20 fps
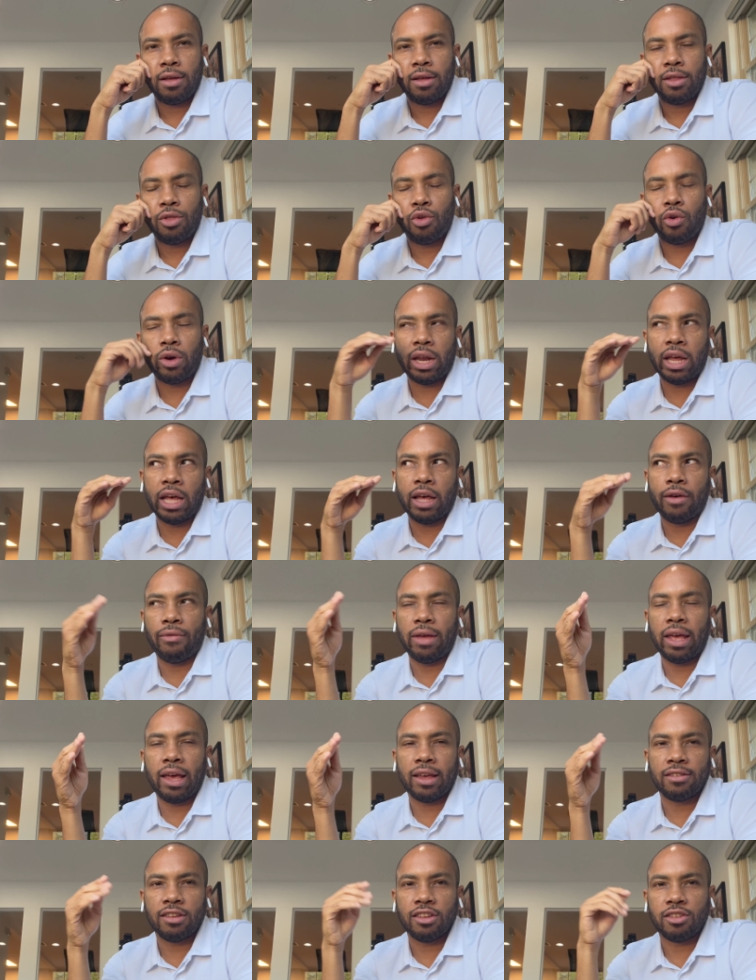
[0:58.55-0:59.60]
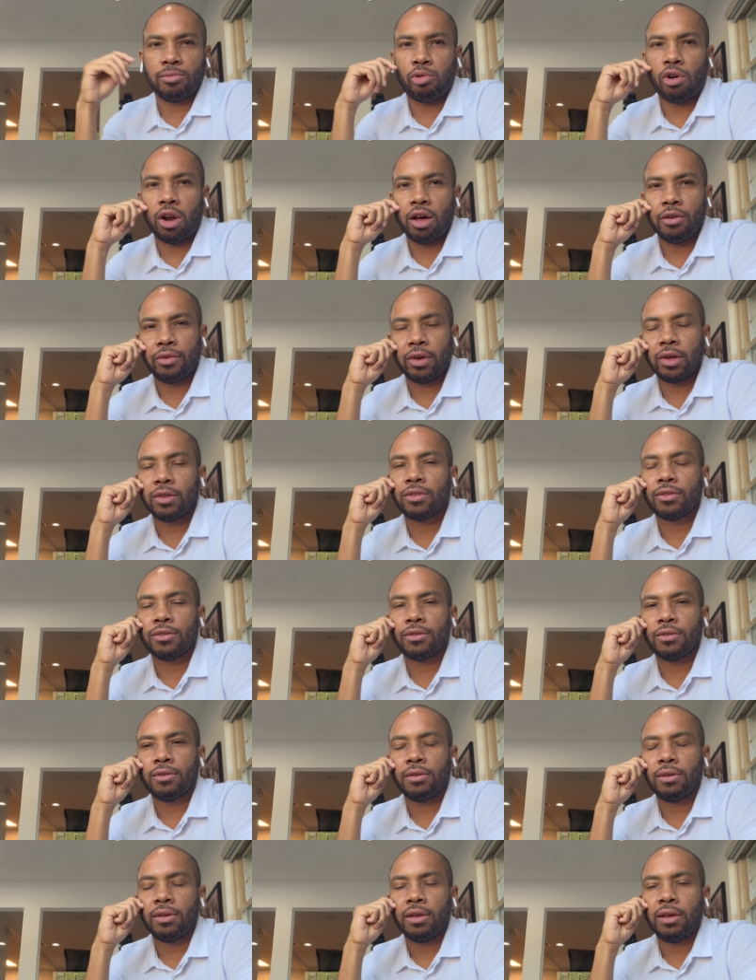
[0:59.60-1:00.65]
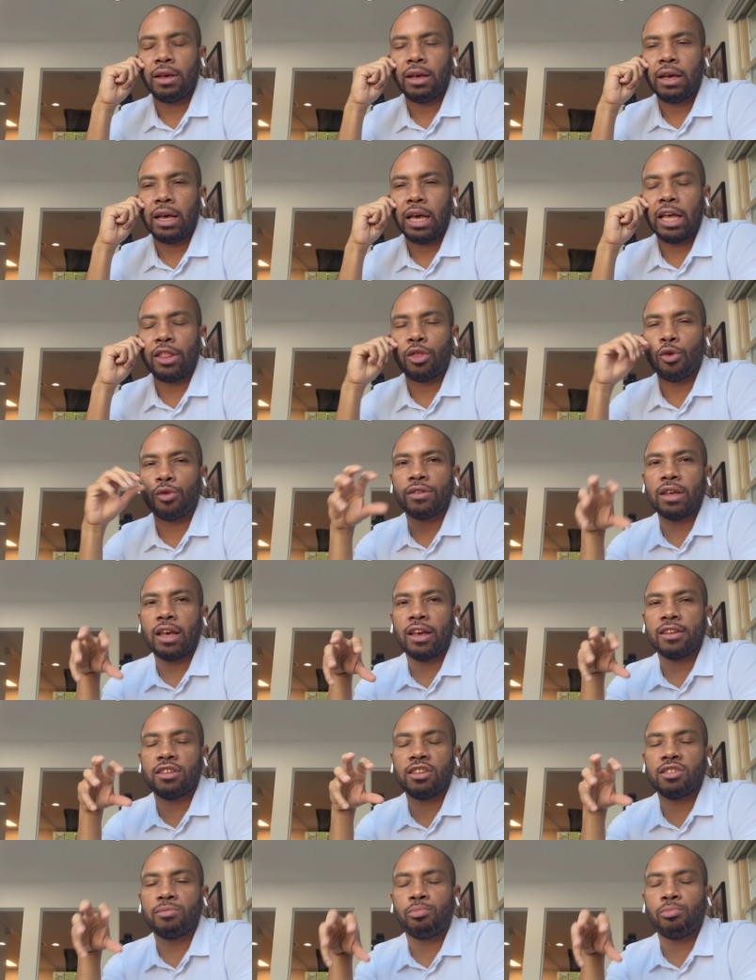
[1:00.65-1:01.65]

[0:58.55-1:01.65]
you're going to have excess profits. And those excess